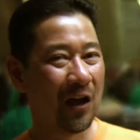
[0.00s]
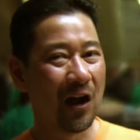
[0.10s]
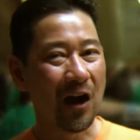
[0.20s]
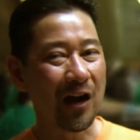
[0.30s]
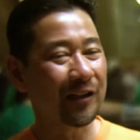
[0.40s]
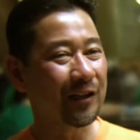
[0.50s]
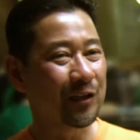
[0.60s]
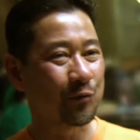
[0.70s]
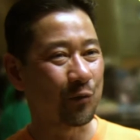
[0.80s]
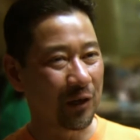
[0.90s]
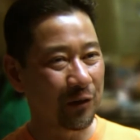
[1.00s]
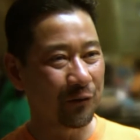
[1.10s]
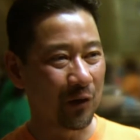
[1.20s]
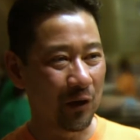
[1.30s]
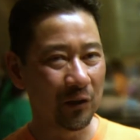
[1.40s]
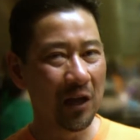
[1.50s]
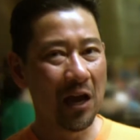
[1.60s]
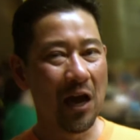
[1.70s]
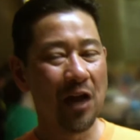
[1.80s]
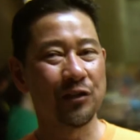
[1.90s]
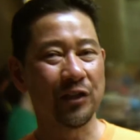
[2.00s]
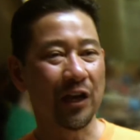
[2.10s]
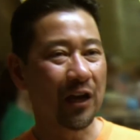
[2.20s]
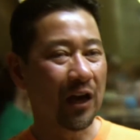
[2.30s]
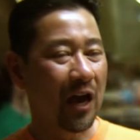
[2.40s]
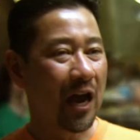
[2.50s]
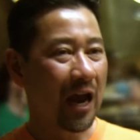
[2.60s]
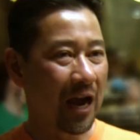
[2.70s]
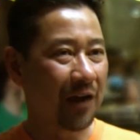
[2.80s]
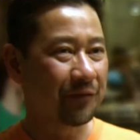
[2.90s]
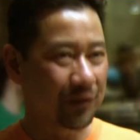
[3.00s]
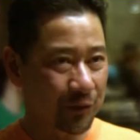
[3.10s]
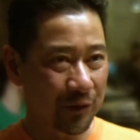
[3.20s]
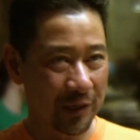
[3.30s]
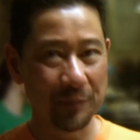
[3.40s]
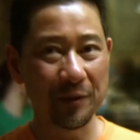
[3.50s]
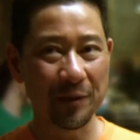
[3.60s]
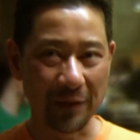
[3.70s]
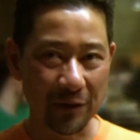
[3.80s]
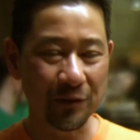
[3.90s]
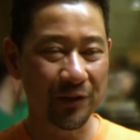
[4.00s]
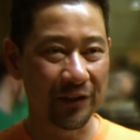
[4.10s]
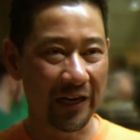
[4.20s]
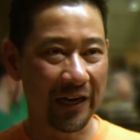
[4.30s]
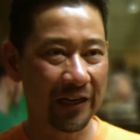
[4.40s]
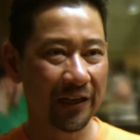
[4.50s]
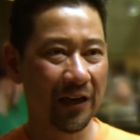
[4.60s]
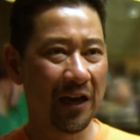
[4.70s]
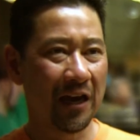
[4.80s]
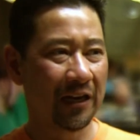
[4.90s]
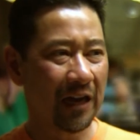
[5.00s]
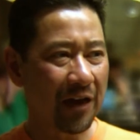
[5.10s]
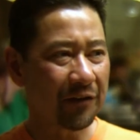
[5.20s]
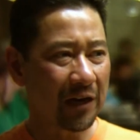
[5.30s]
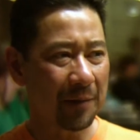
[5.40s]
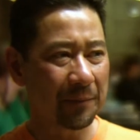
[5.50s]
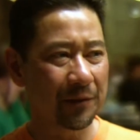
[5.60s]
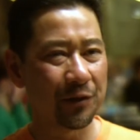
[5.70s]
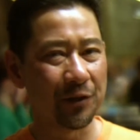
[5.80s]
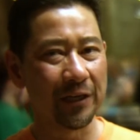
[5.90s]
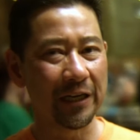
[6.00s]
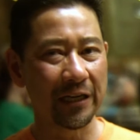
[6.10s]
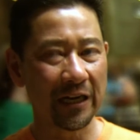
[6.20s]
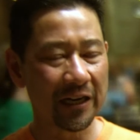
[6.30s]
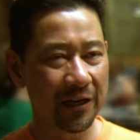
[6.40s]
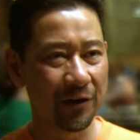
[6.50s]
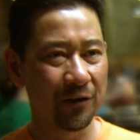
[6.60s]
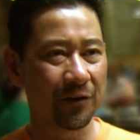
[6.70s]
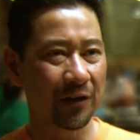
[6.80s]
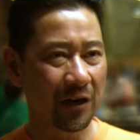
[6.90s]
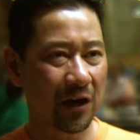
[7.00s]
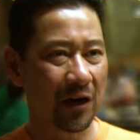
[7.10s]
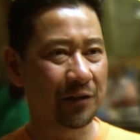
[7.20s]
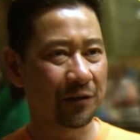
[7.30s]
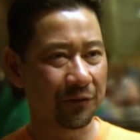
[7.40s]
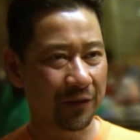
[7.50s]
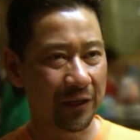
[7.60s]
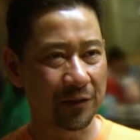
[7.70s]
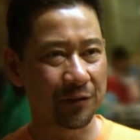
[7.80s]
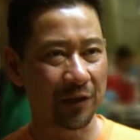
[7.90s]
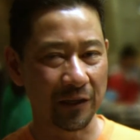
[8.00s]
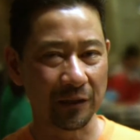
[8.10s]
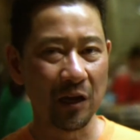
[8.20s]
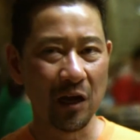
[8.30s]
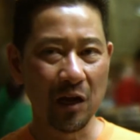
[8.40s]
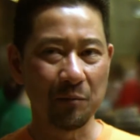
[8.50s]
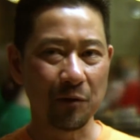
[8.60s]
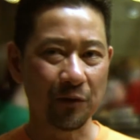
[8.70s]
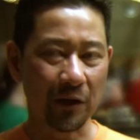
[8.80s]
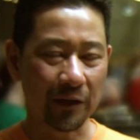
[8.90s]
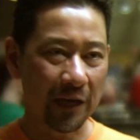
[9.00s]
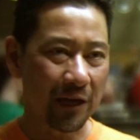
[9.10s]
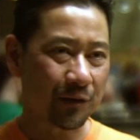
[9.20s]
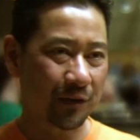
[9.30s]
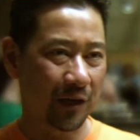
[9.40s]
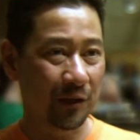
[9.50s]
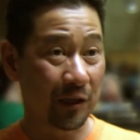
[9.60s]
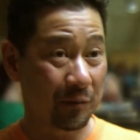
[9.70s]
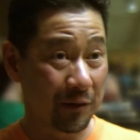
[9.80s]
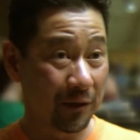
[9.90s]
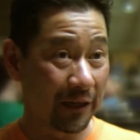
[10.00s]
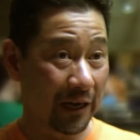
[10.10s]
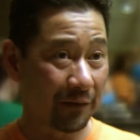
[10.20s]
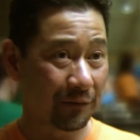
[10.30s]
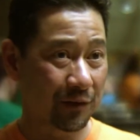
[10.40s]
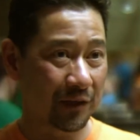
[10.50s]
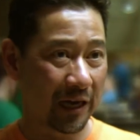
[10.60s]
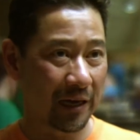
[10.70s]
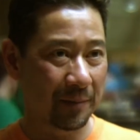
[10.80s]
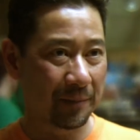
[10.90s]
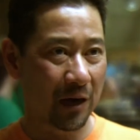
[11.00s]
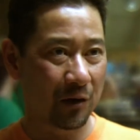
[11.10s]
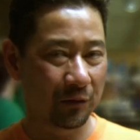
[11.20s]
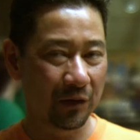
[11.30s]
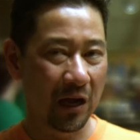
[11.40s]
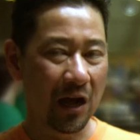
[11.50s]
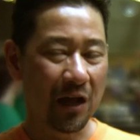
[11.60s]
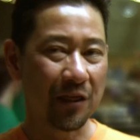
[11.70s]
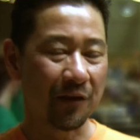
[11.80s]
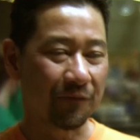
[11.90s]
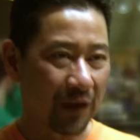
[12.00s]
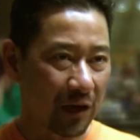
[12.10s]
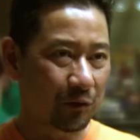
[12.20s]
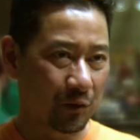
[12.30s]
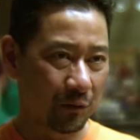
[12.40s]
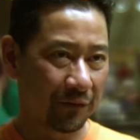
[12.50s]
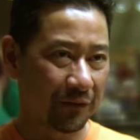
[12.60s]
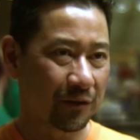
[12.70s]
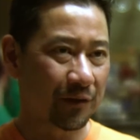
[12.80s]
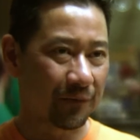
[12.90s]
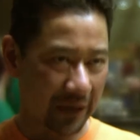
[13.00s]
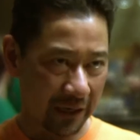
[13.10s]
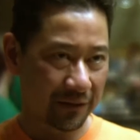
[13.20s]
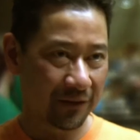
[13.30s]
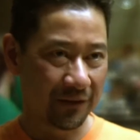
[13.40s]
I think it's wonderful to have this team come out today and have an opportunity to hear the kinds of things that both our guests and the community have to say about the value of this event.